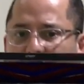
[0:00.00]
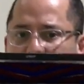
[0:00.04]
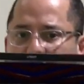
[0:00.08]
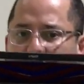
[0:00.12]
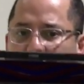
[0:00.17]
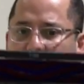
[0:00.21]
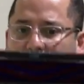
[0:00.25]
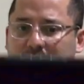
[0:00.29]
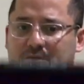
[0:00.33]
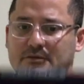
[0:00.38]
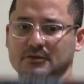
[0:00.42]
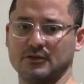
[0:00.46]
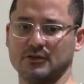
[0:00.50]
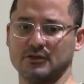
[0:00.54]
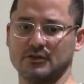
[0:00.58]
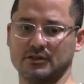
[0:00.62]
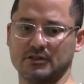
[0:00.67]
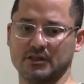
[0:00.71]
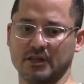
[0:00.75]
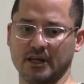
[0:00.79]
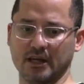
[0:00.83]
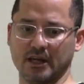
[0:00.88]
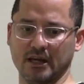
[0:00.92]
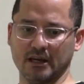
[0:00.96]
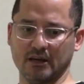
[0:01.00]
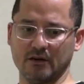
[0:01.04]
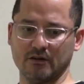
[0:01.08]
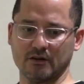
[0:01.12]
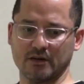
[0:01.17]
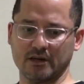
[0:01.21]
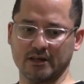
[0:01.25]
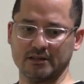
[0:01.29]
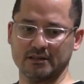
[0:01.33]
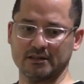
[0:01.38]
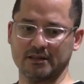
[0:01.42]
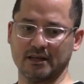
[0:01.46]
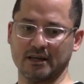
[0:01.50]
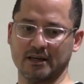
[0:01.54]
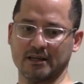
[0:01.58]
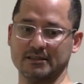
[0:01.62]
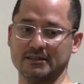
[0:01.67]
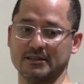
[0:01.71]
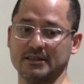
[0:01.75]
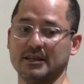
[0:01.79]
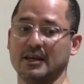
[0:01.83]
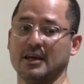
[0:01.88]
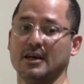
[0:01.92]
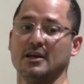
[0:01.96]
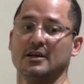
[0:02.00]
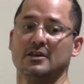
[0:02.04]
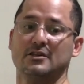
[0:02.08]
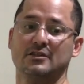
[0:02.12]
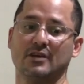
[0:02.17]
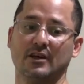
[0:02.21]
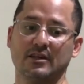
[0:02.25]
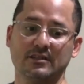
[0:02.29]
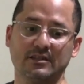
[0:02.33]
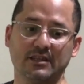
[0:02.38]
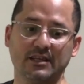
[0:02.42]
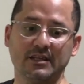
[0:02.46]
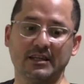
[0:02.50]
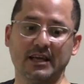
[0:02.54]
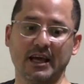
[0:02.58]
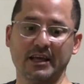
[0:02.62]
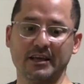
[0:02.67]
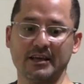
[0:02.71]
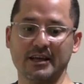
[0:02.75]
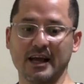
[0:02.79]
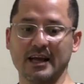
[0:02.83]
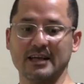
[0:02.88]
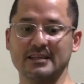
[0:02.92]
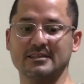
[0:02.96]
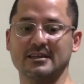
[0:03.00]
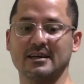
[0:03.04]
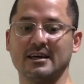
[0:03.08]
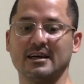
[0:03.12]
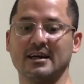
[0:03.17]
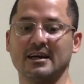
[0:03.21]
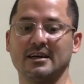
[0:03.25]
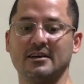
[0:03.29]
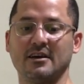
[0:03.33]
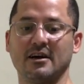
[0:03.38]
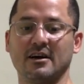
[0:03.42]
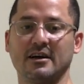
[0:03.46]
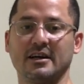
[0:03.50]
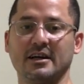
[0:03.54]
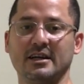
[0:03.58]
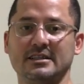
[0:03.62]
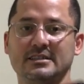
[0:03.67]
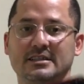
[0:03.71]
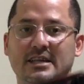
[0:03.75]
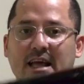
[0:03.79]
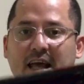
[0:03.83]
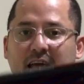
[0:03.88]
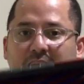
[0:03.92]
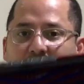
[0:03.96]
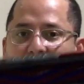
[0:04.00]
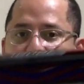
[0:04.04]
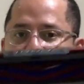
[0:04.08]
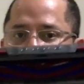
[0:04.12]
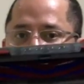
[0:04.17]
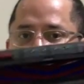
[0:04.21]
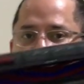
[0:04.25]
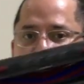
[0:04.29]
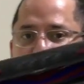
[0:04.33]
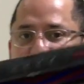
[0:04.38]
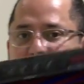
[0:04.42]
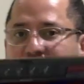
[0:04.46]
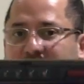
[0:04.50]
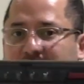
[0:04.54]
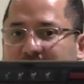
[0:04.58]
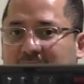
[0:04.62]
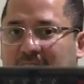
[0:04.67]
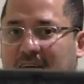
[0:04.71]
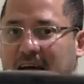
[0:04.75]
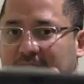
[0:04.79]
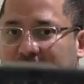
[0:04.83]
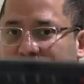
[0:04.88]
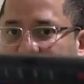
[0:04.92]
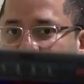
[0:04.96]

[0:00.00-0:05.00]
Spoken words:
As you see, it looks interesting. Something that you guys gonna notice, if you see that in